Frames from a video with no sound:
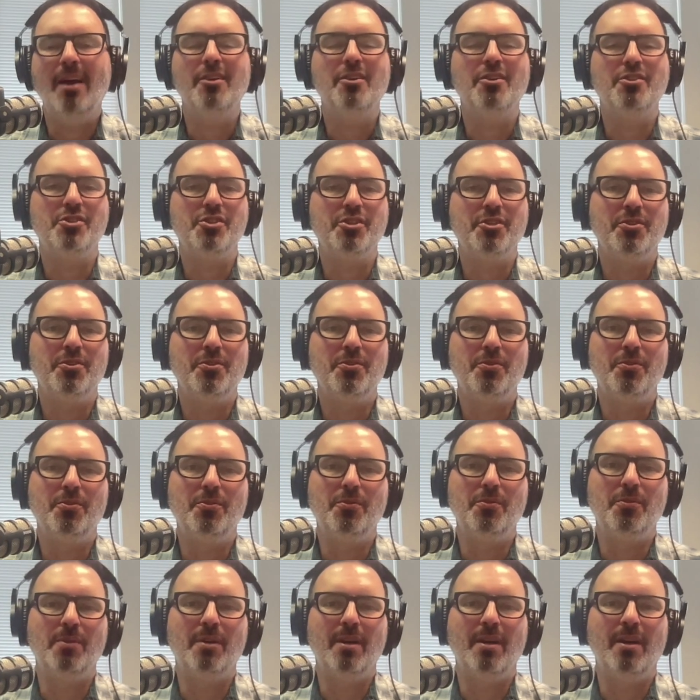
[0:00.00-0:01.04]
did
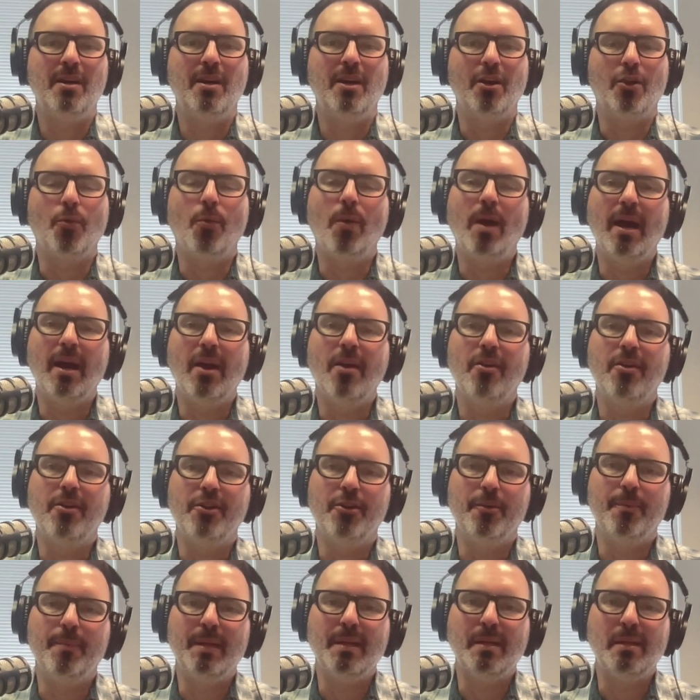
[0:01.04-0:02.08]
you acquire
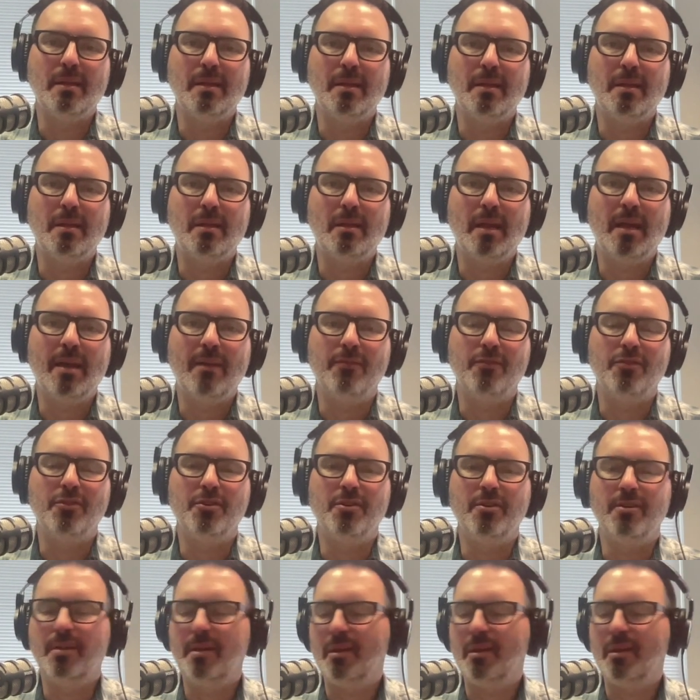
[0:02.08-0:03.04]
your business after